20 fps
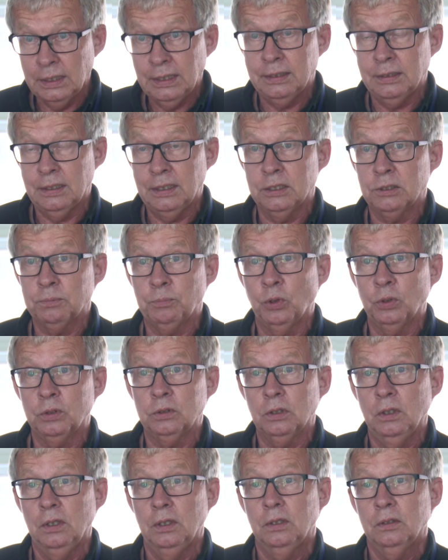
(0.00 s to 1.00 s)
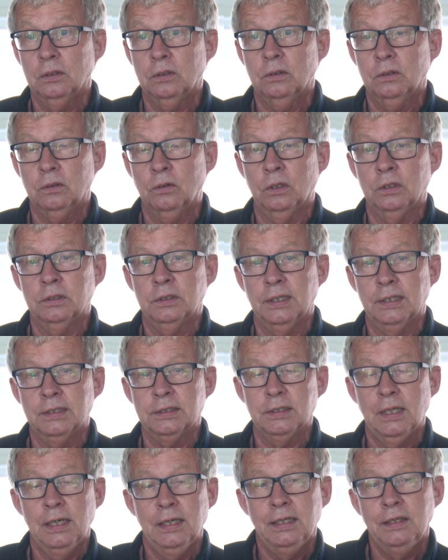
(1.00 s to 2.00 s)
in sport
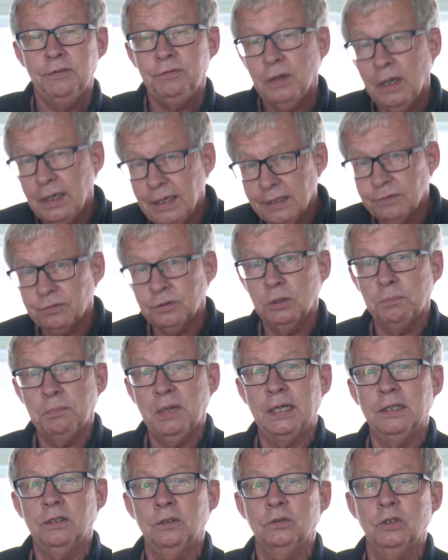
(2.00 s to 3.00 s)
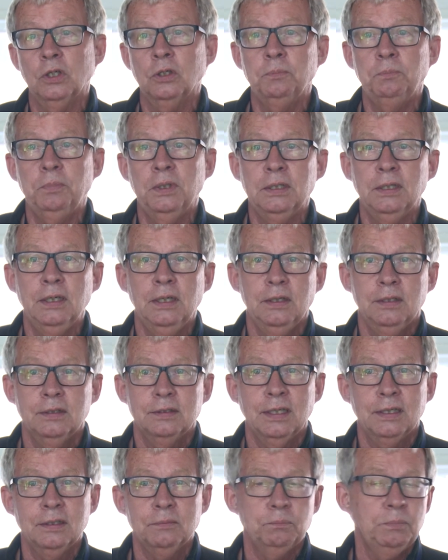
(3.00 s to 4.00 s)
context. If you lift the ban on doping,
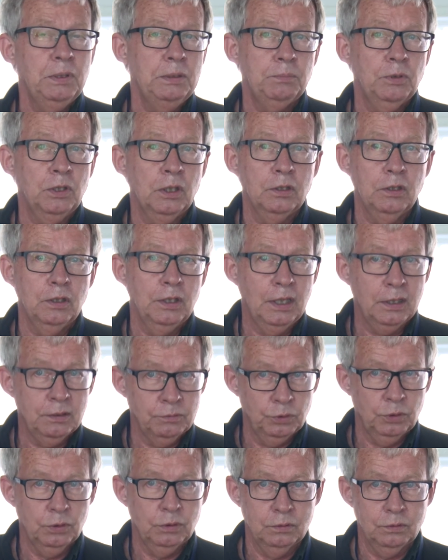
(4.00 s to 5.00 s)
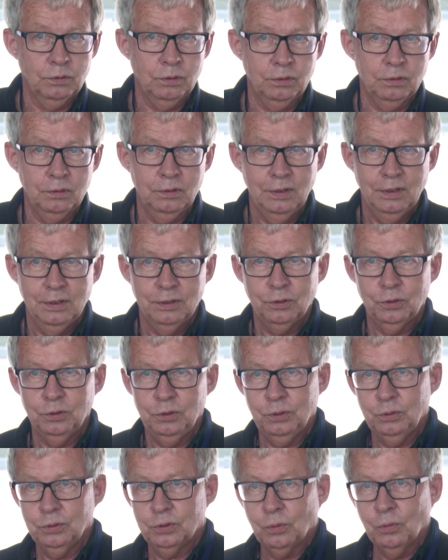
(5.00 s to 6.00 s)
then people are allowed to
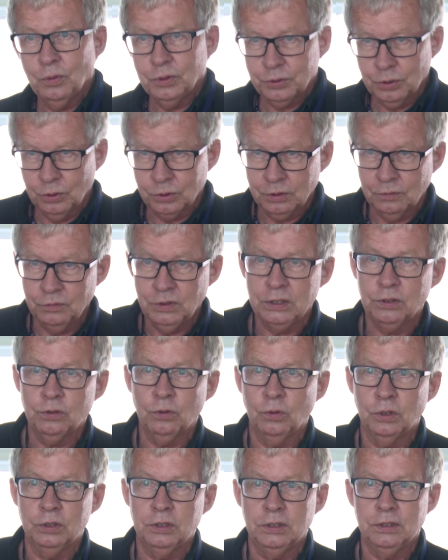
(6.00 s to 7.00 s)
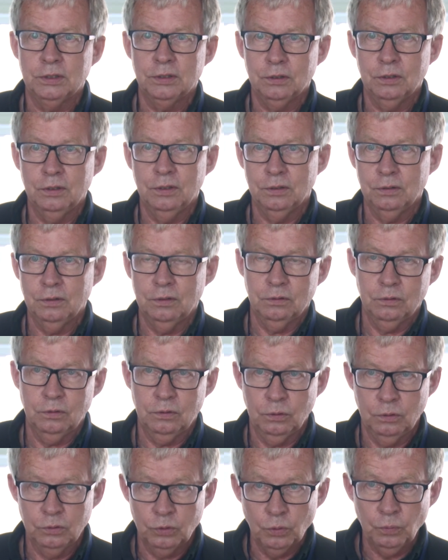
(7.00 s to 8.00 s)
use all sorts of resources
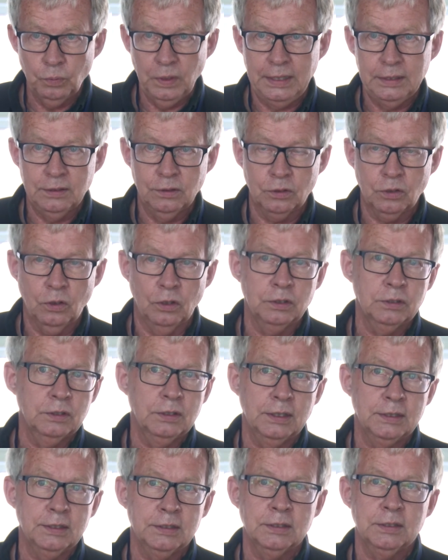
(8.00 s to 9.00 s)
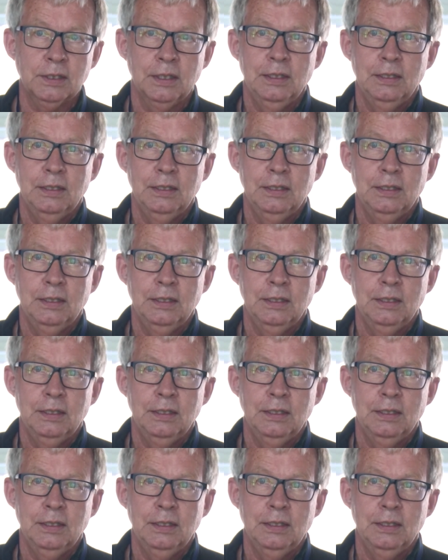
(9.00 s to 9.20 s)
to win the contest.